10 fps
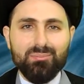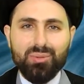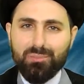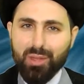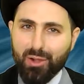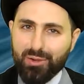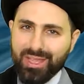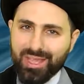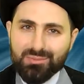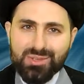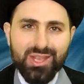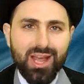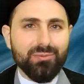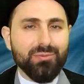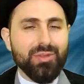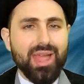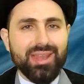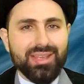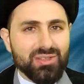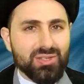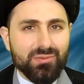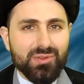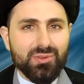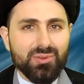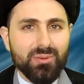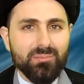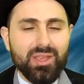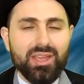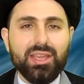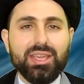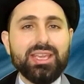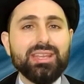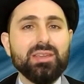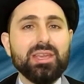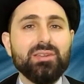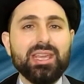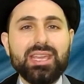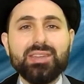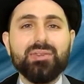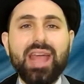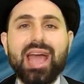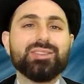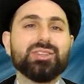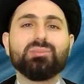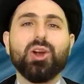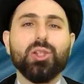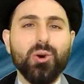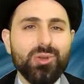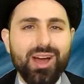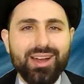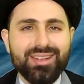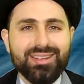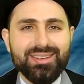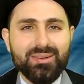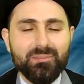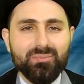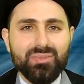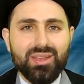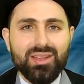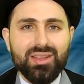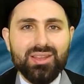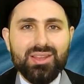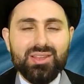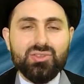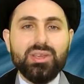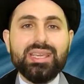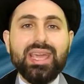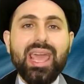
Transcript: preparing himself for that interview. He, he, he even had some cologne on. So he